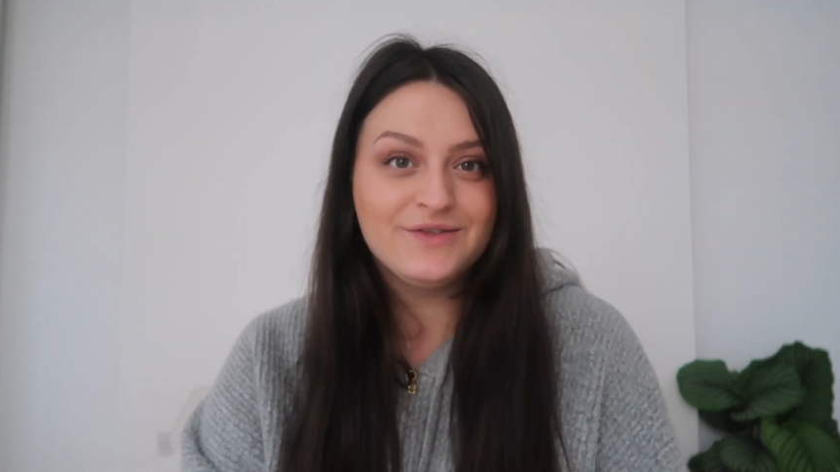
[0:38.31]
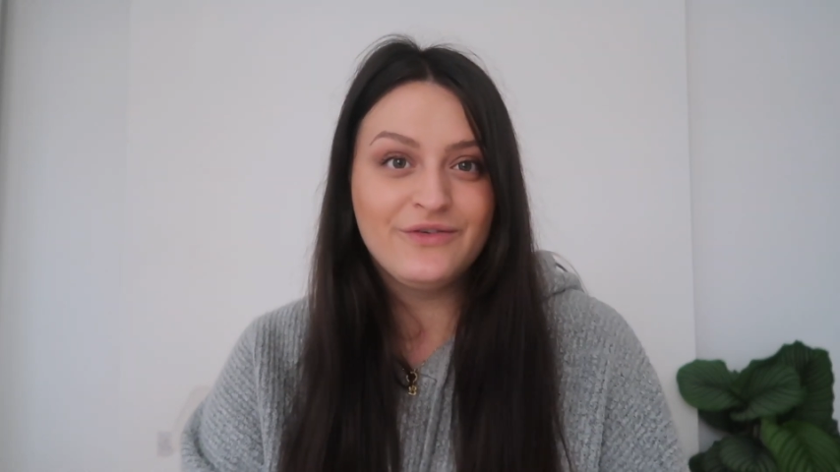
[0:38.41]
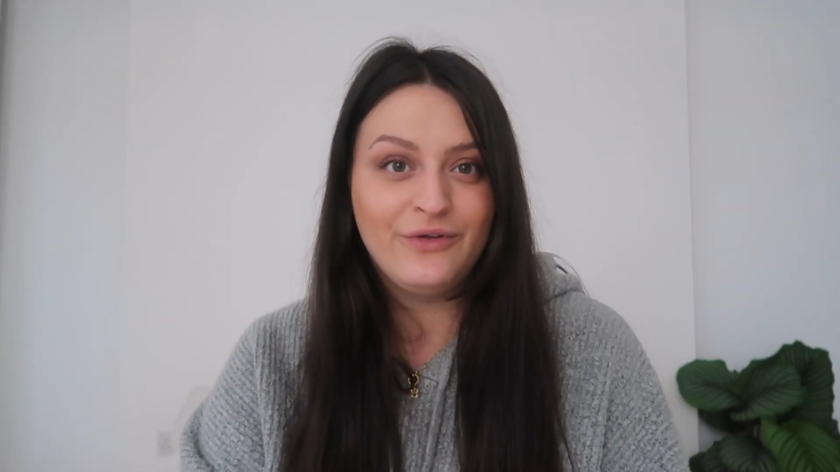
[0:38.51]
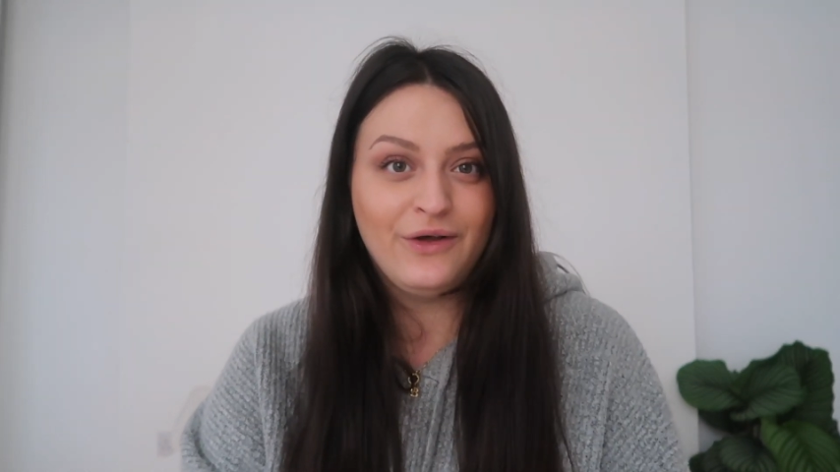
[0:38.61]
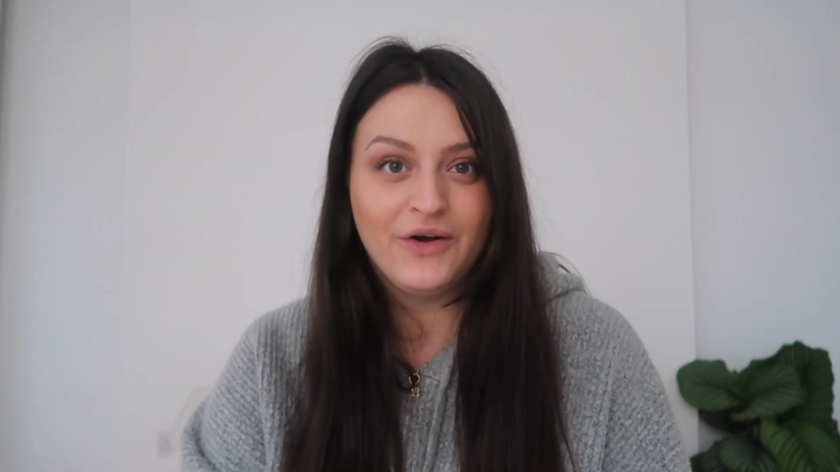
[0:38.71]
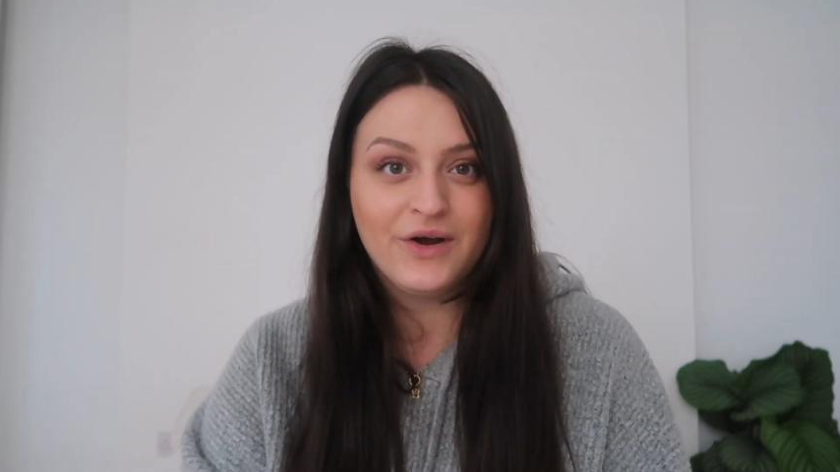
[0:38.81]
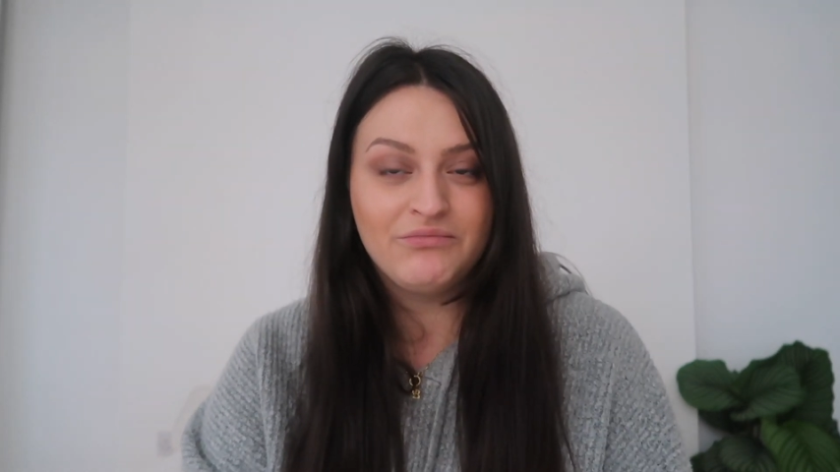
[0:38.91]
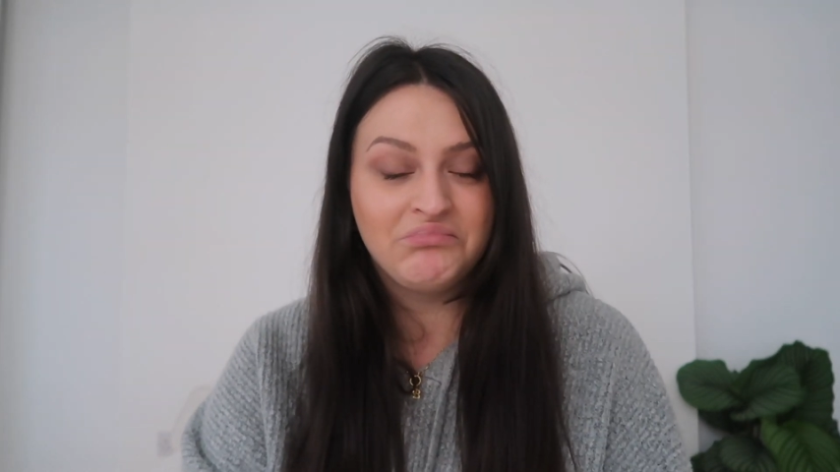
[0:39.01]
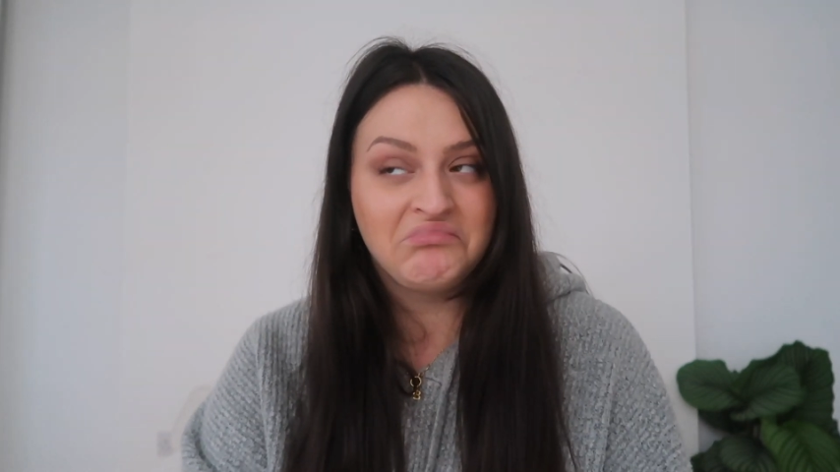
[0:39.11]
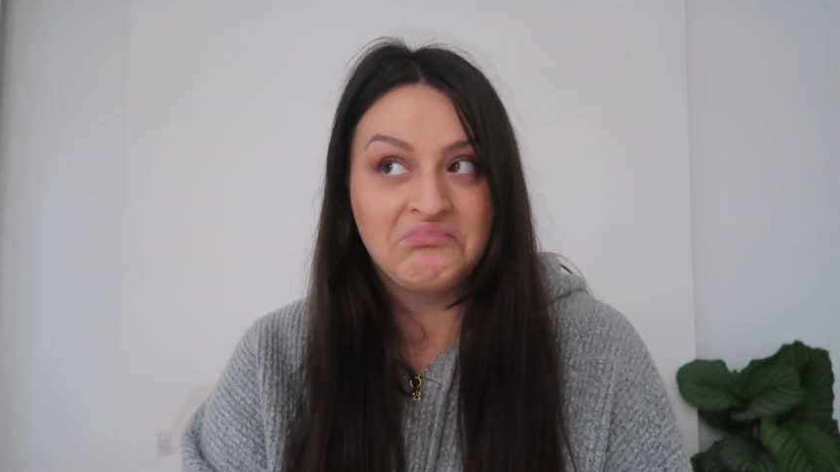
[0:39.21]
on the floor?
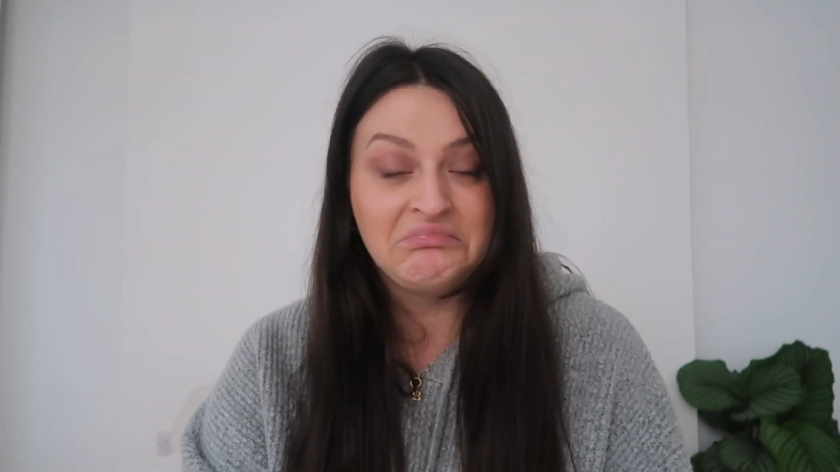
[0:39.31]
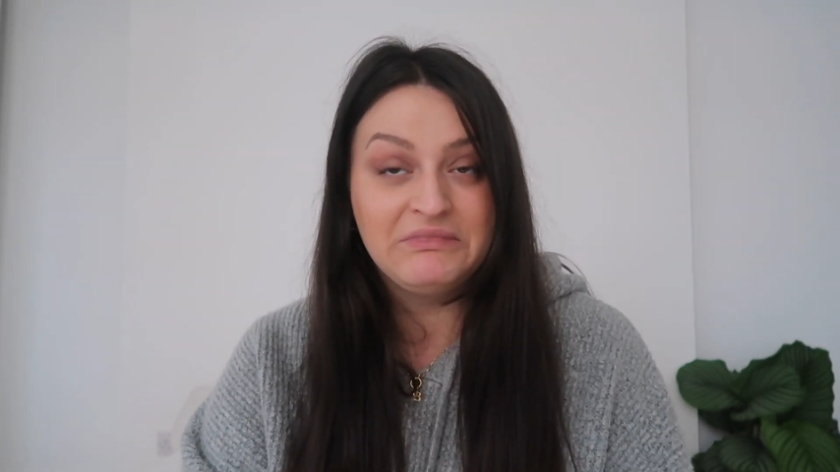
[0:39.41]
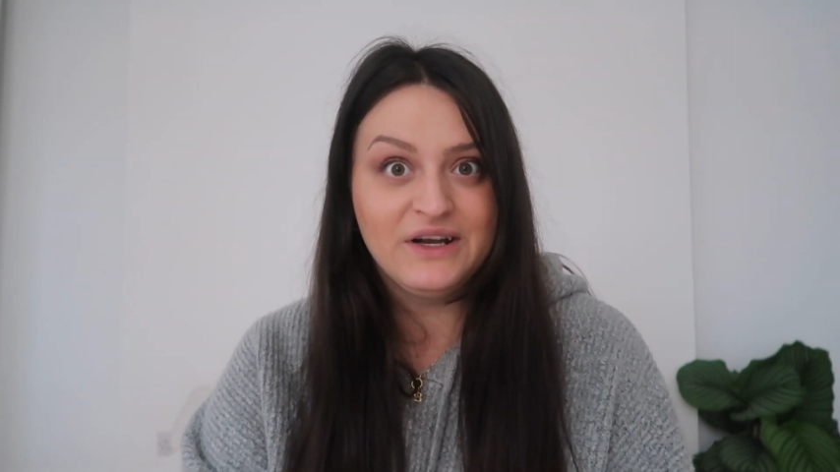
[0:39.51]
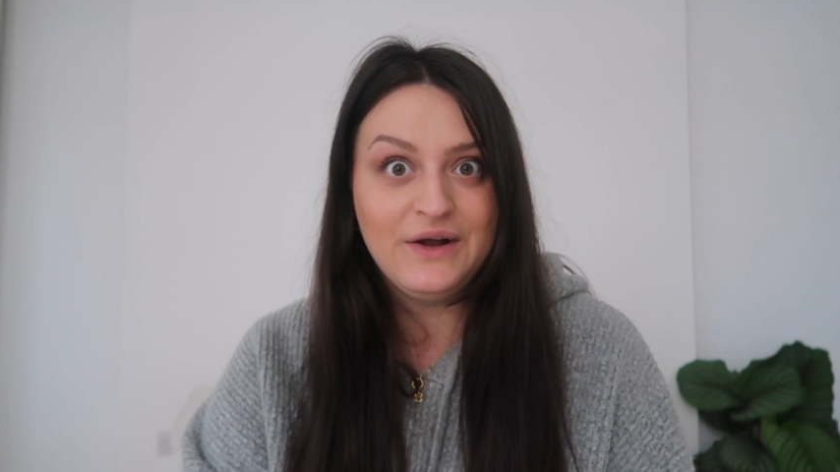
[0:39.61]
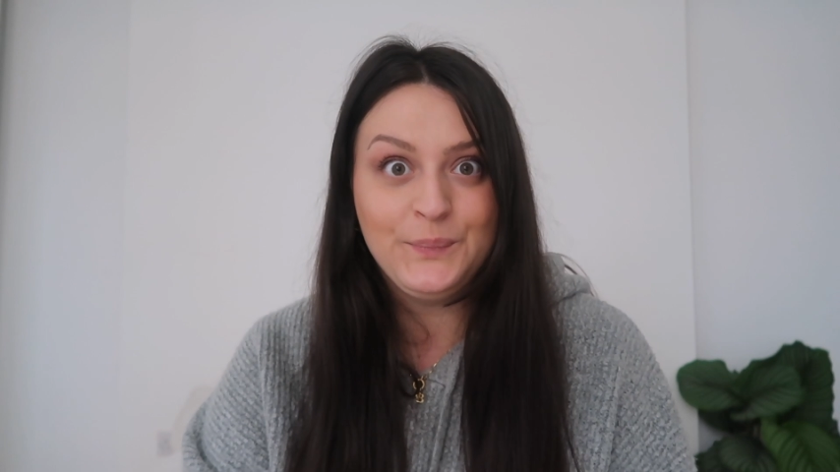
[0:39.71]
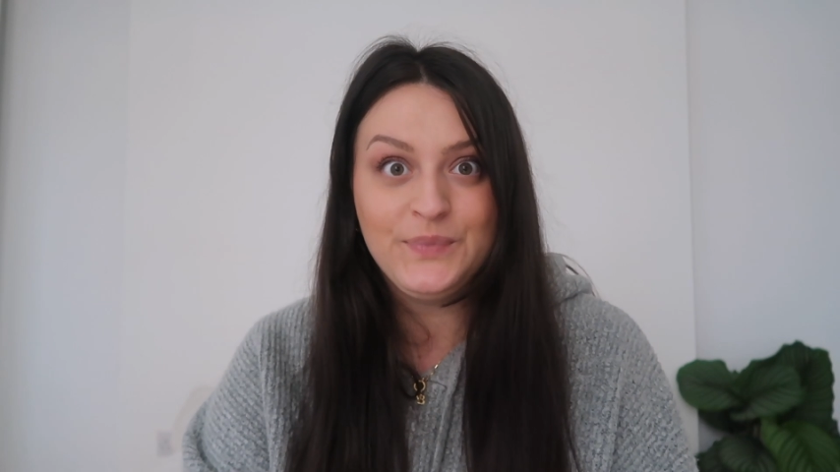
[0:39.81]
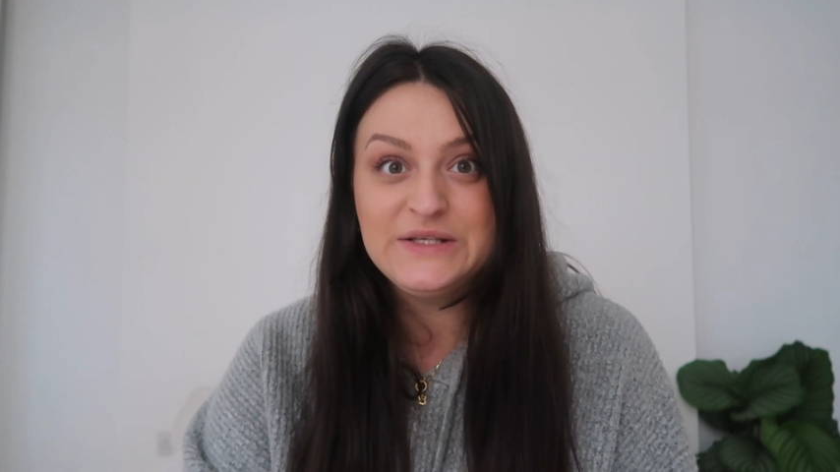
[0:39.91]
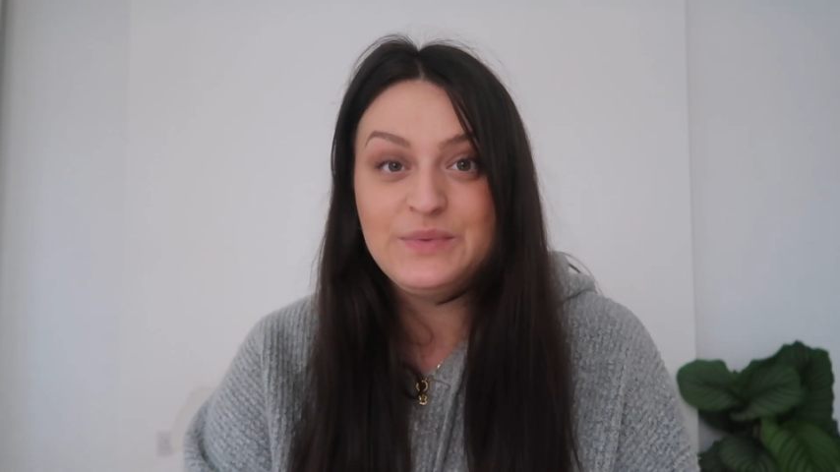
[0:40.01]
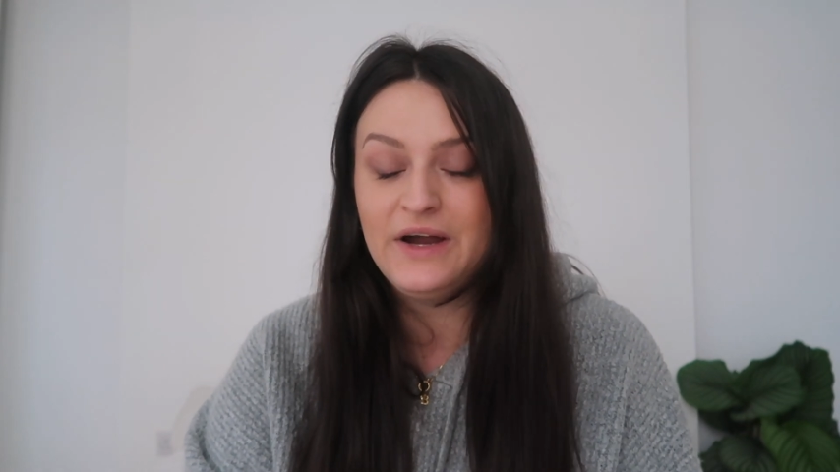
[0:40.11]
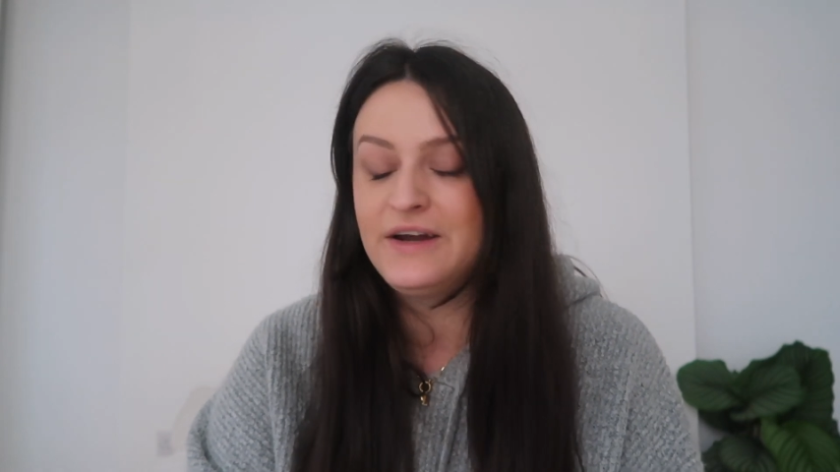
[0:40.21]
Don't know,
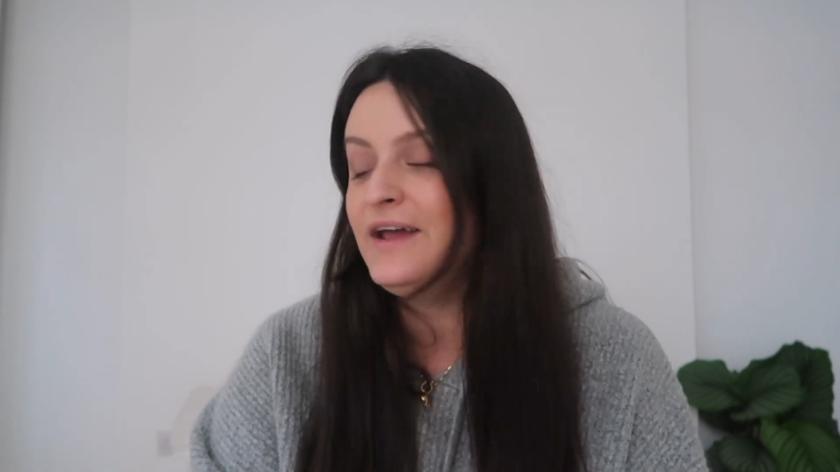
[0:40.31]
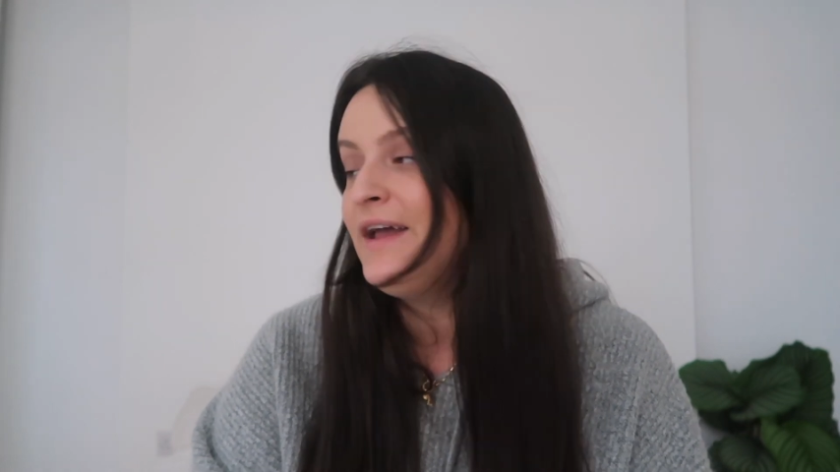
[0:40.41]
it's weird.